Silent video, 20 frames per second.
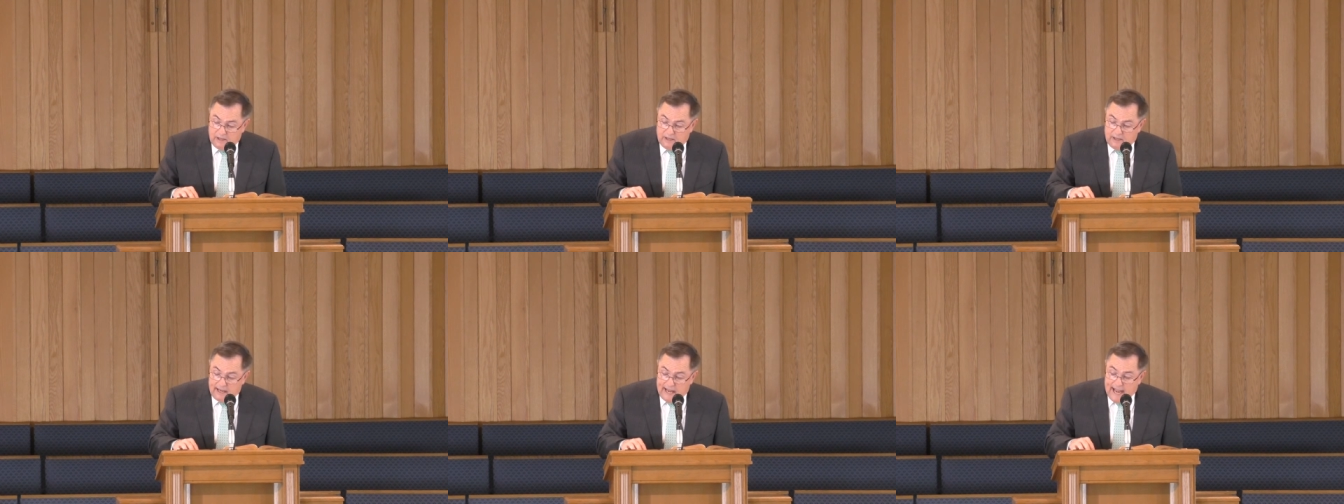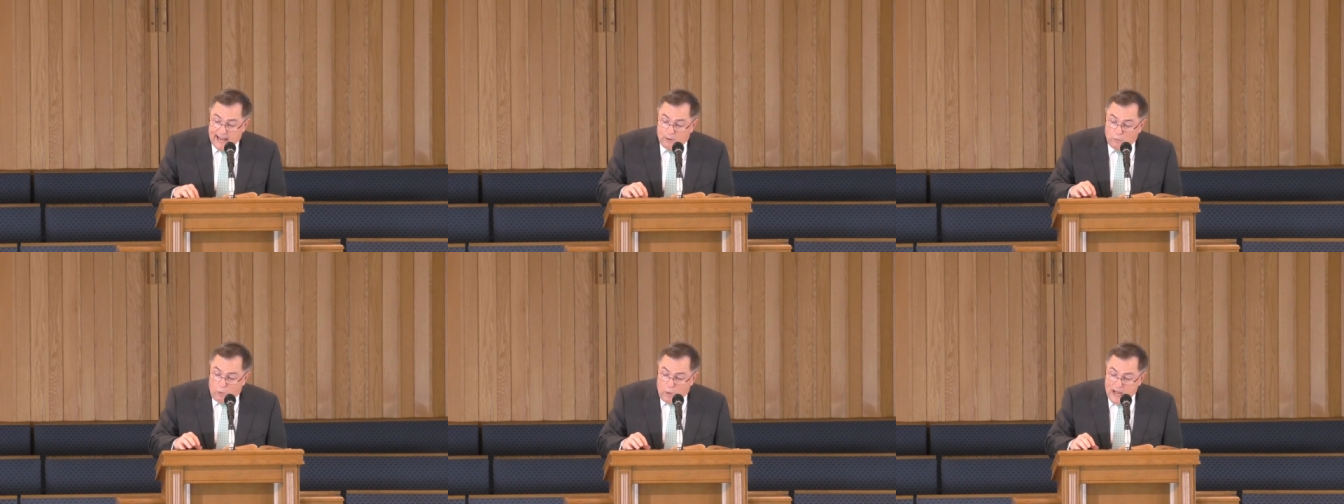
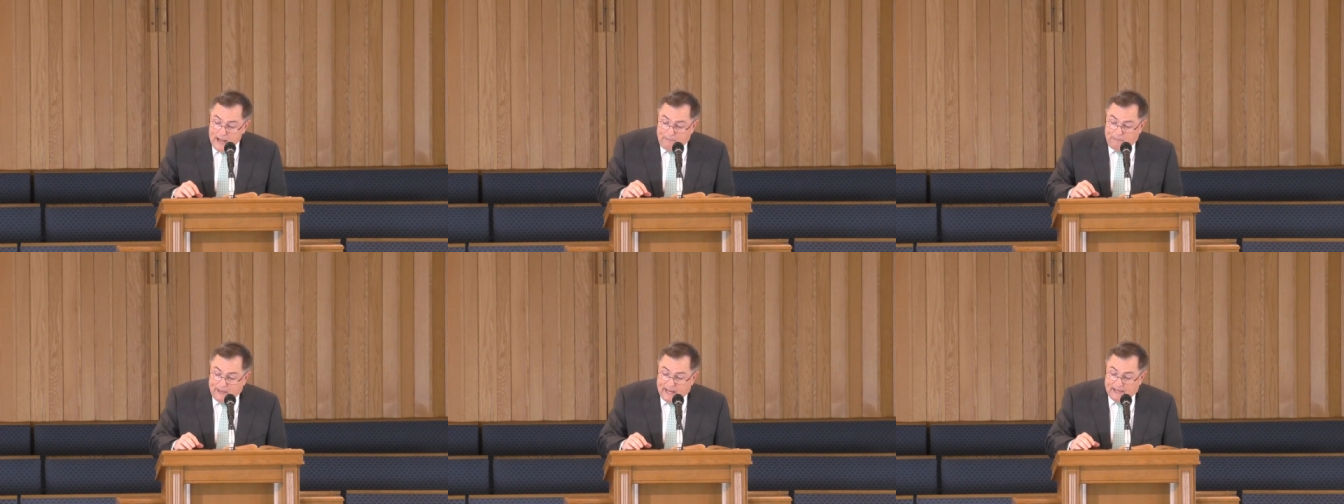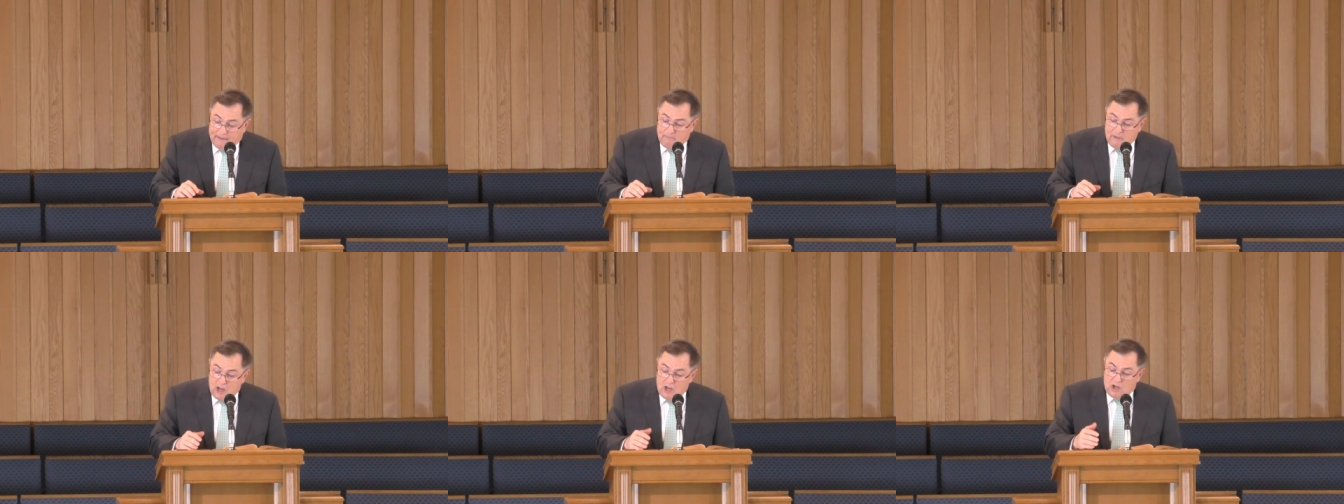And
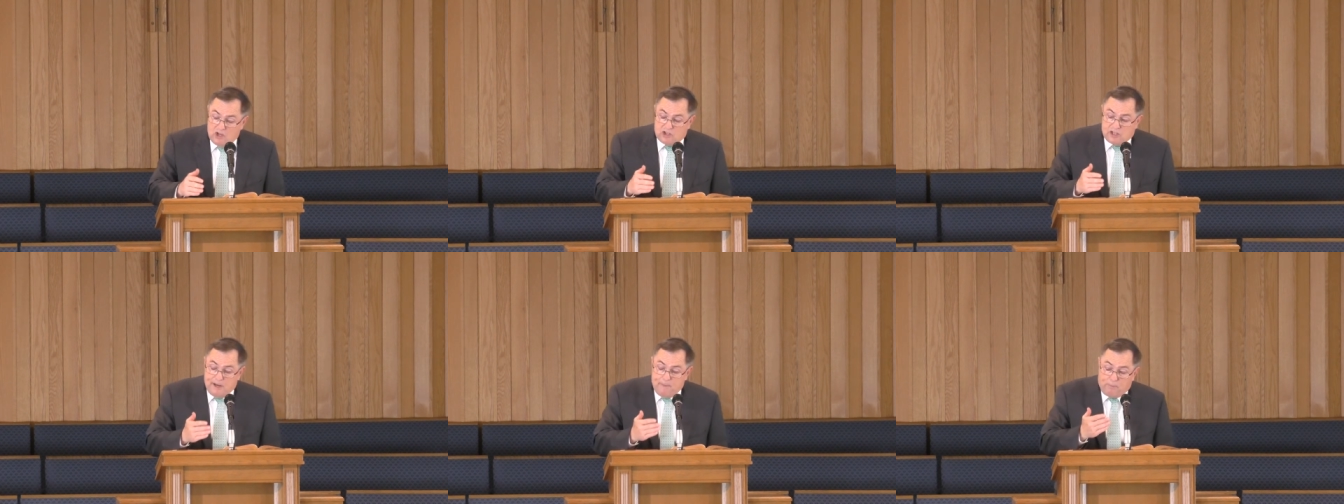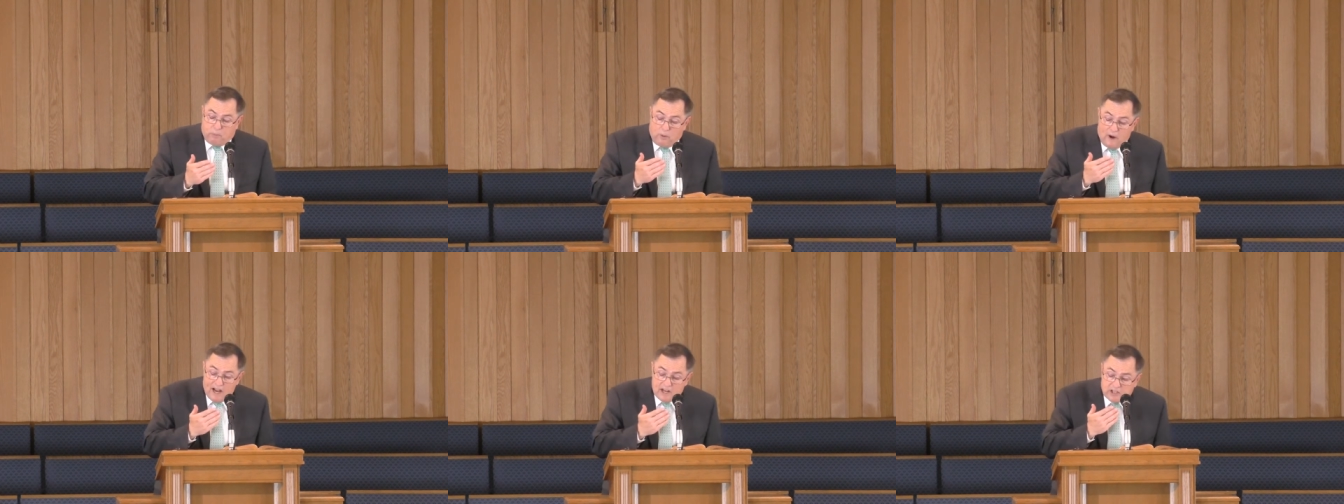weeping, she
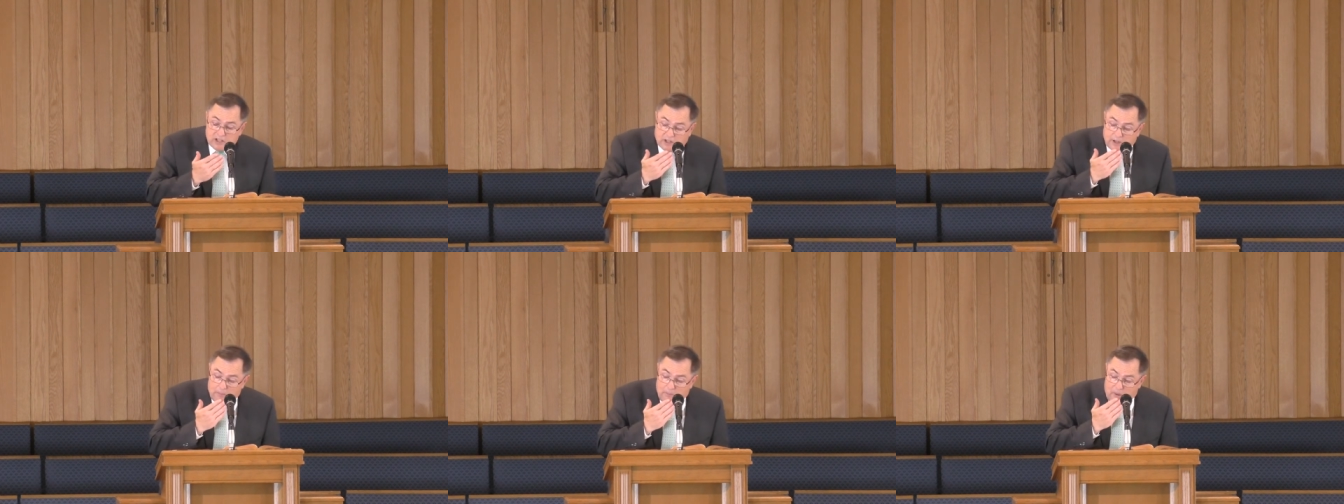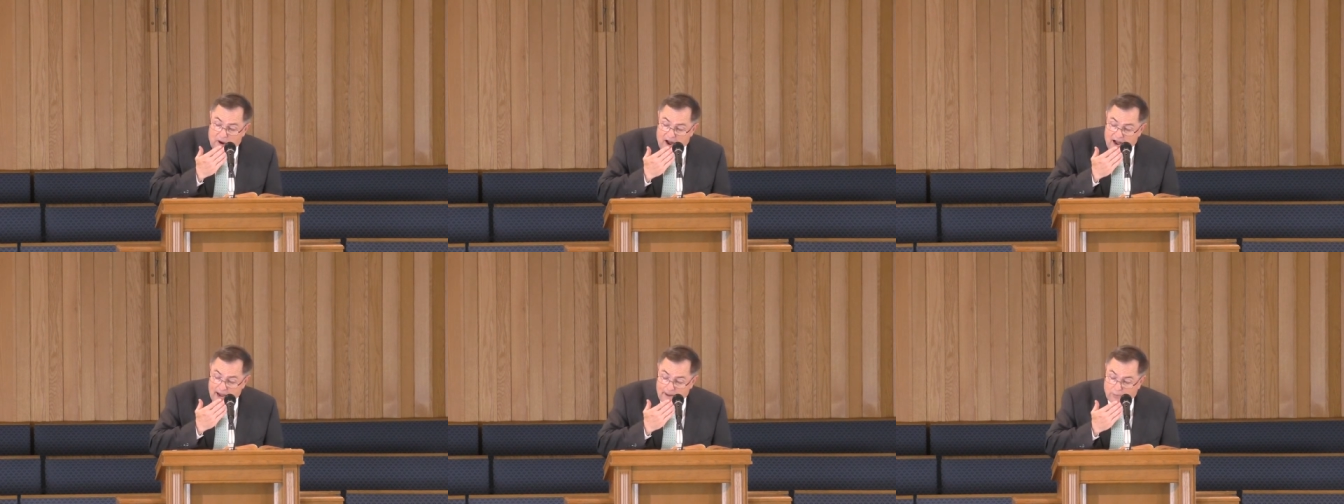pressed the
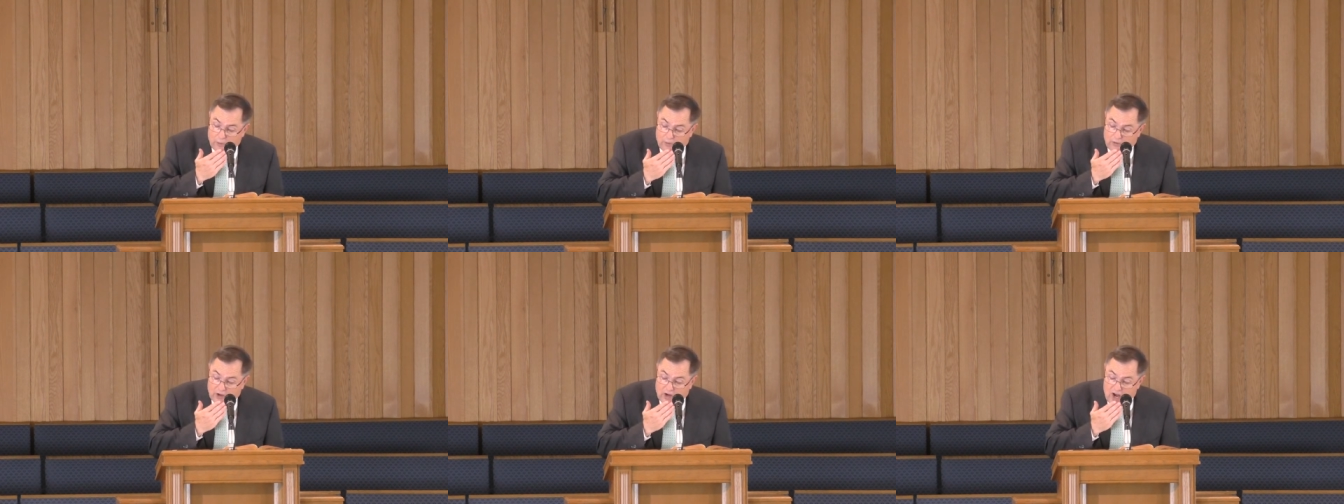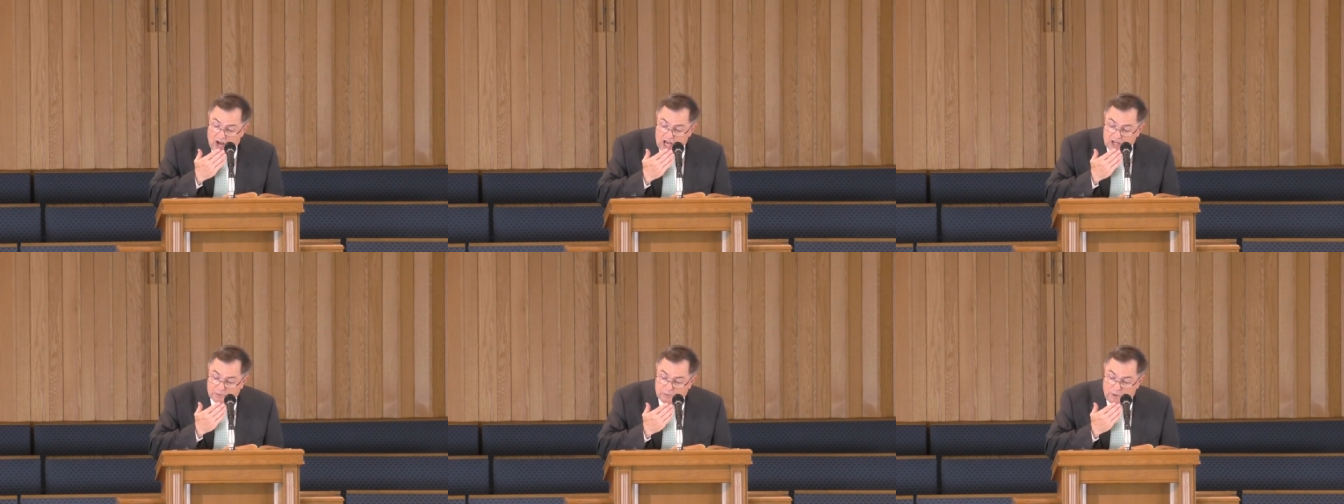Bible, the
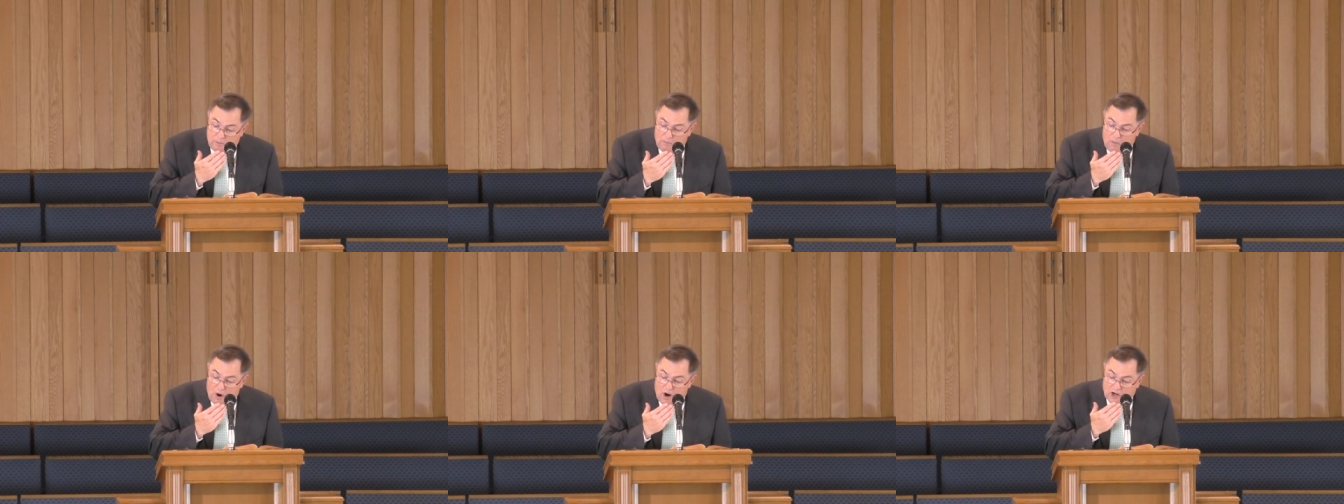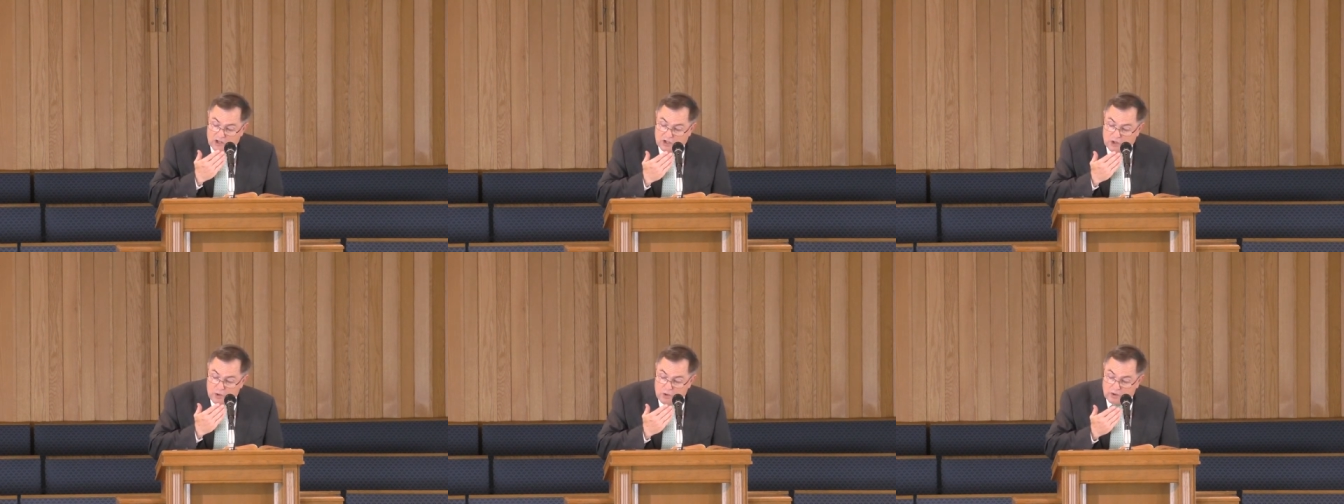Gospel of
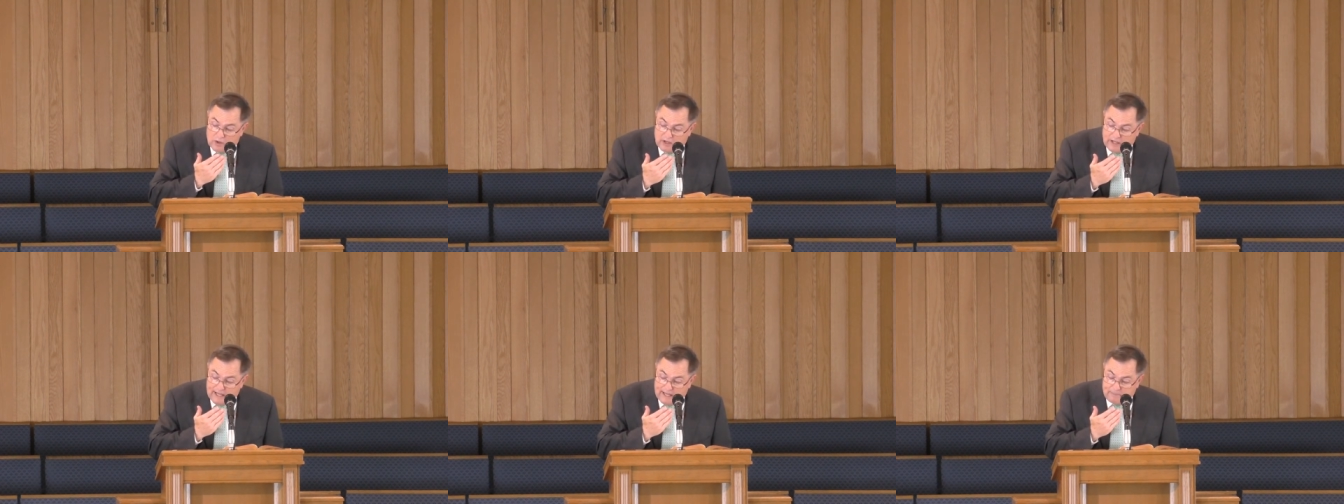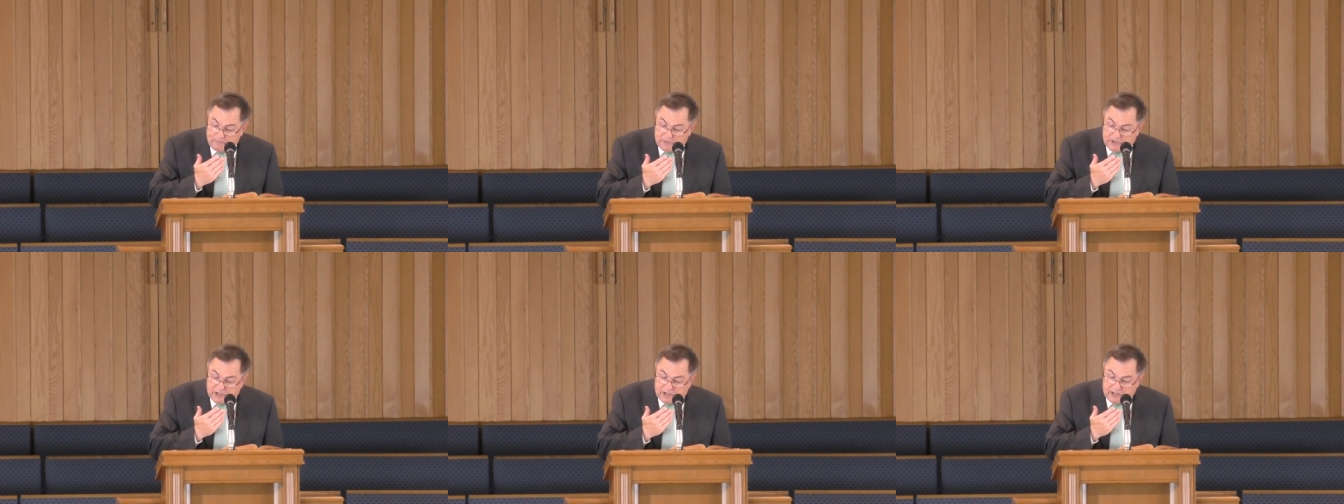Mark, to her
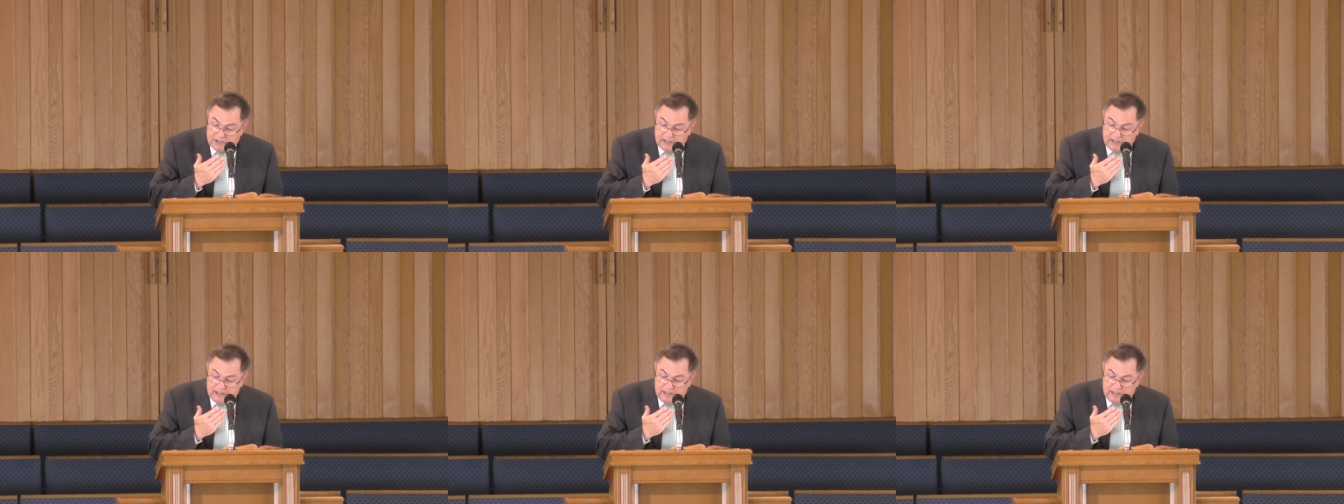lips,